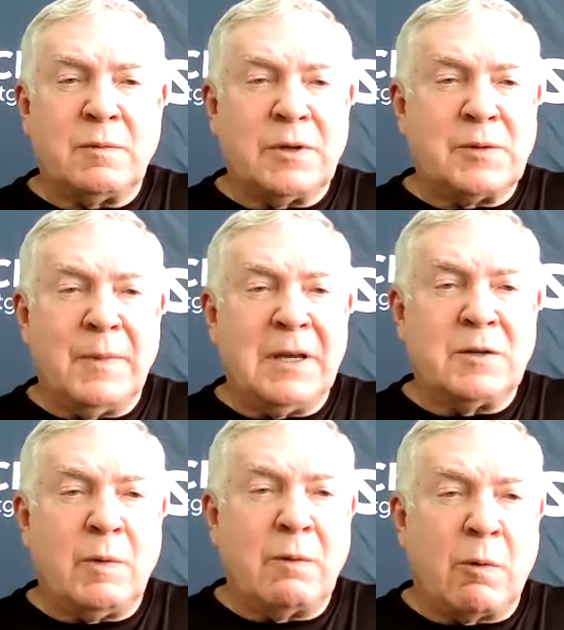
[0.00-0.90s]
which
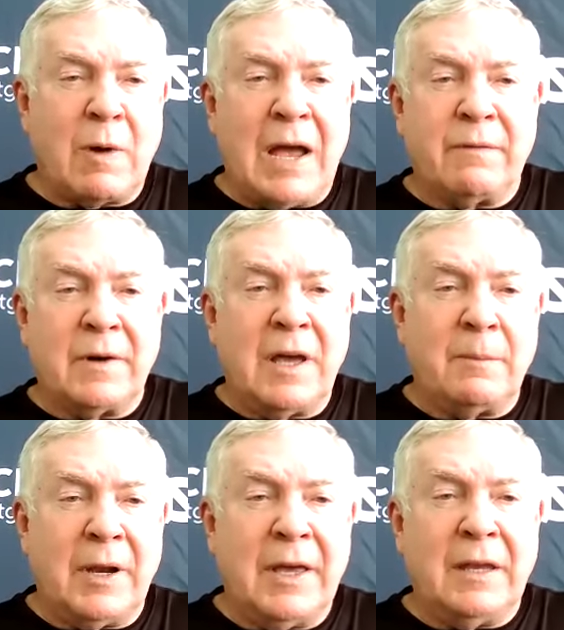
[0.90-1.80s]
means we were right for
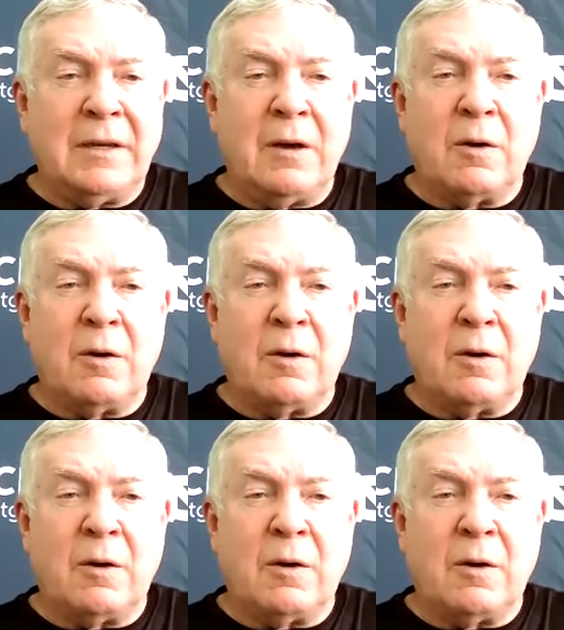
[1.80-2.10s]
not playing you,